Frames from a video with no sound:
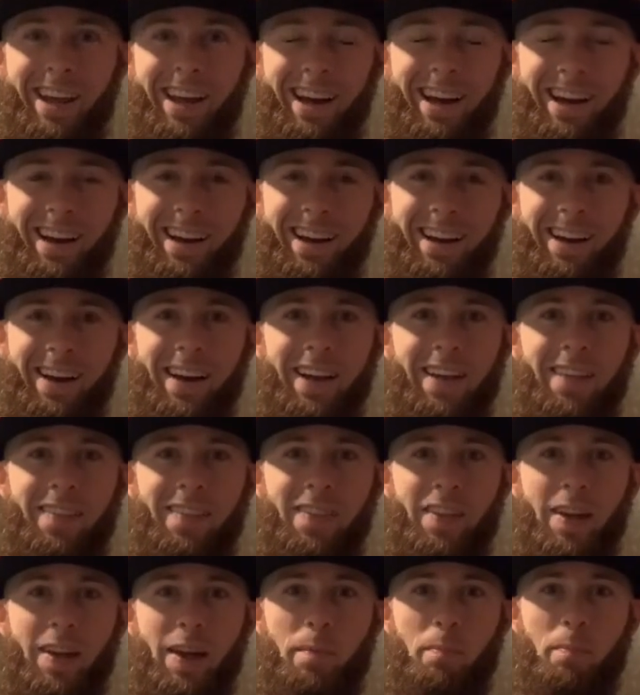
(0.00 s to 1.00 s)

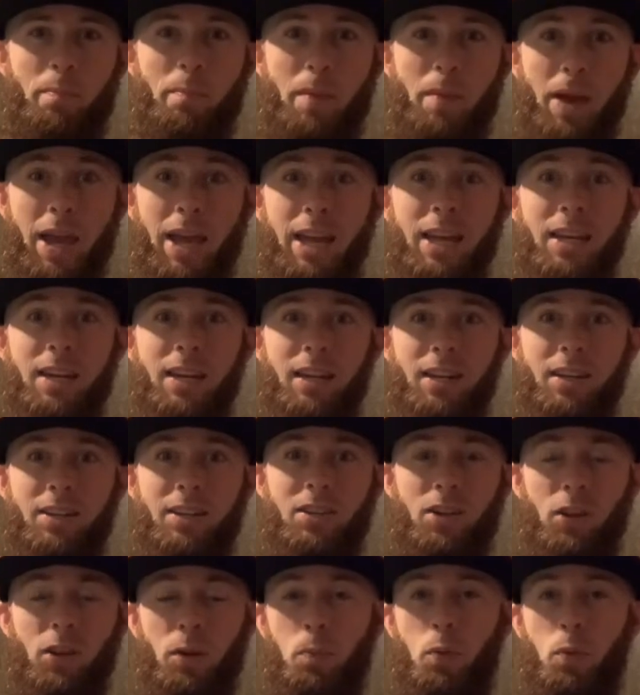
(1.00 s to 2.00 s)
that made it
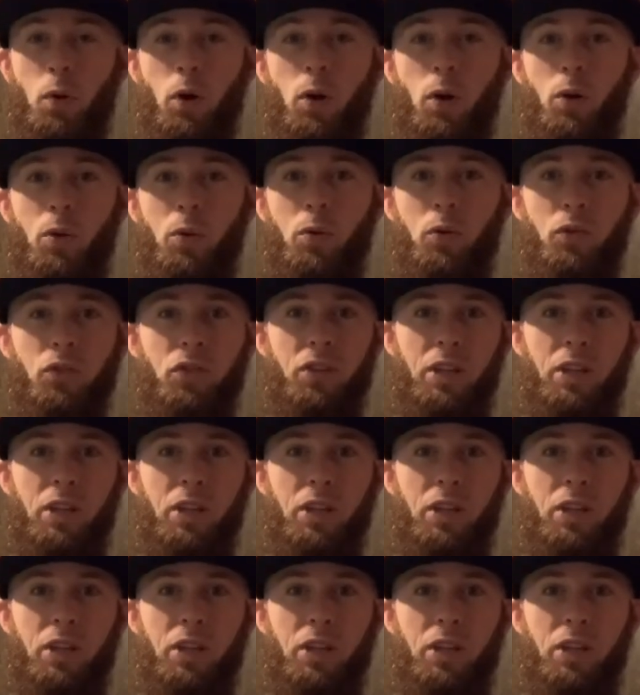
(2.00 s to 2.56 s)
to the pros